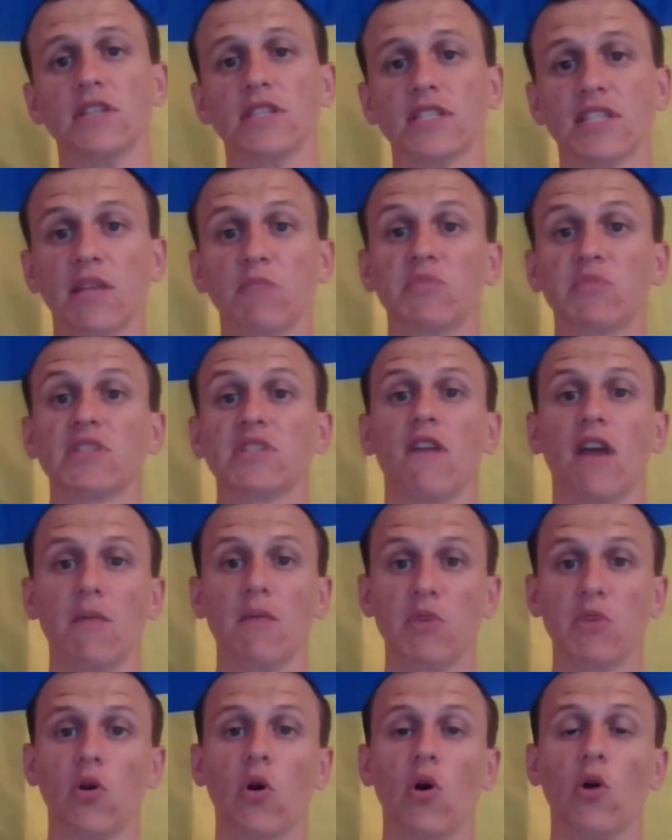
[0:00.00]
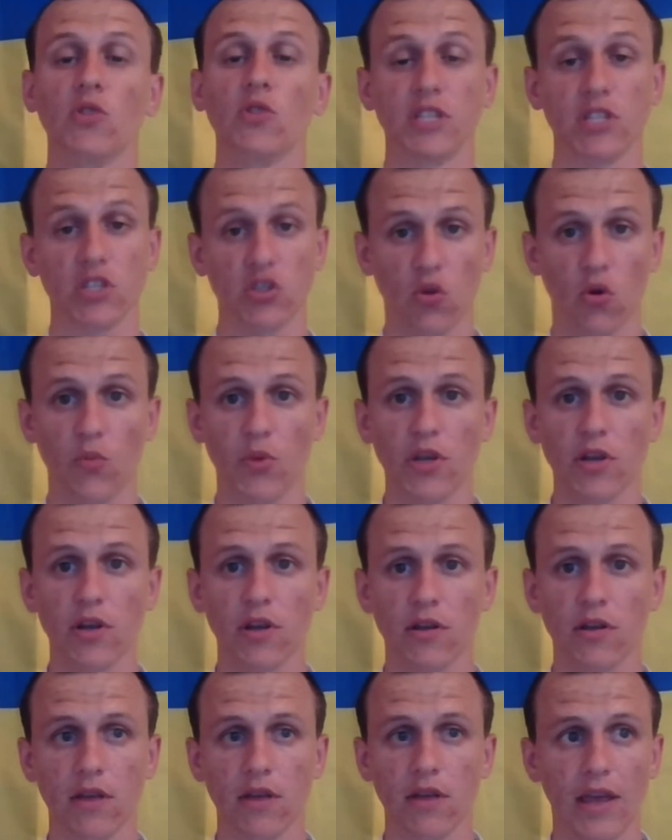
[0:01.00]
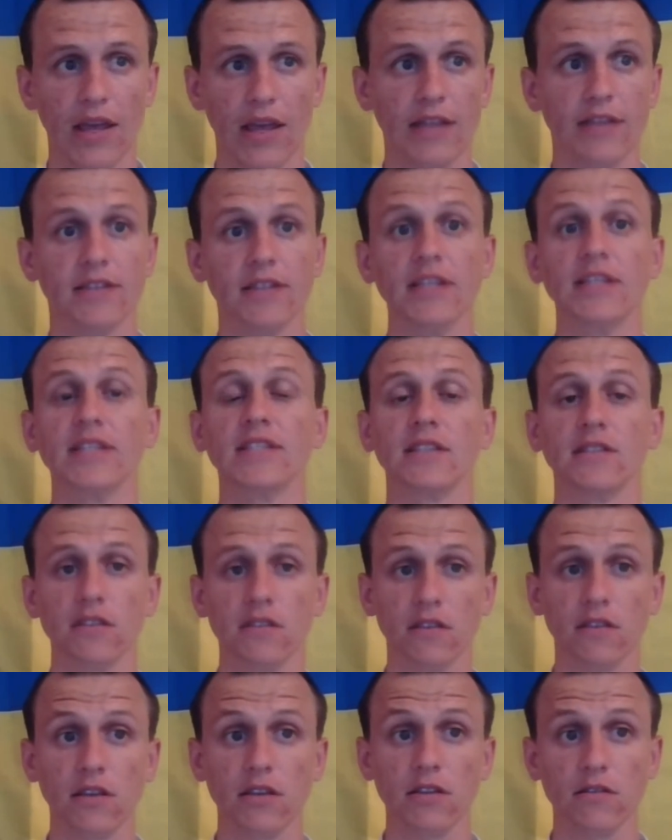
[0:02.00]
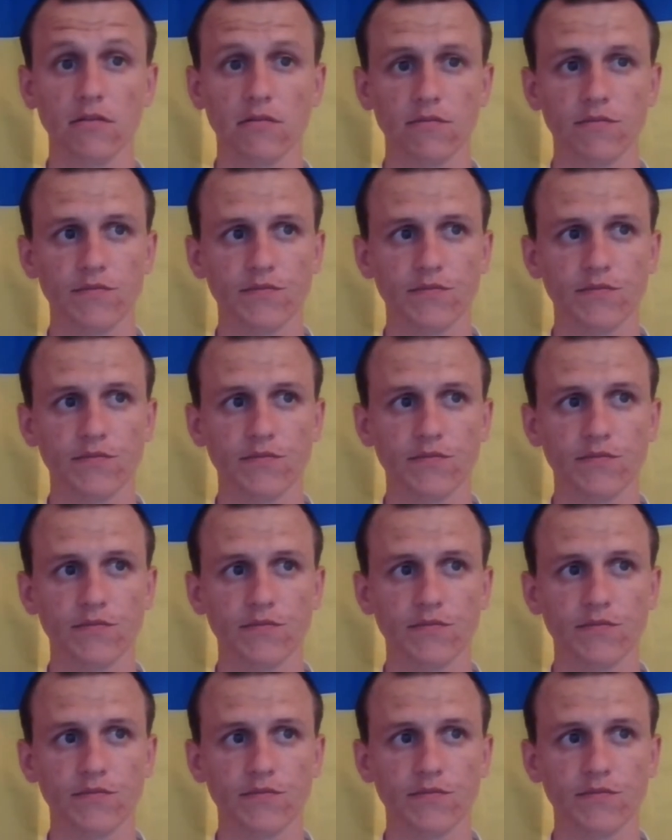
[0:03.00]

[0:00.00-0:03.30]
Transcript: is subscribing on this topic and listening it,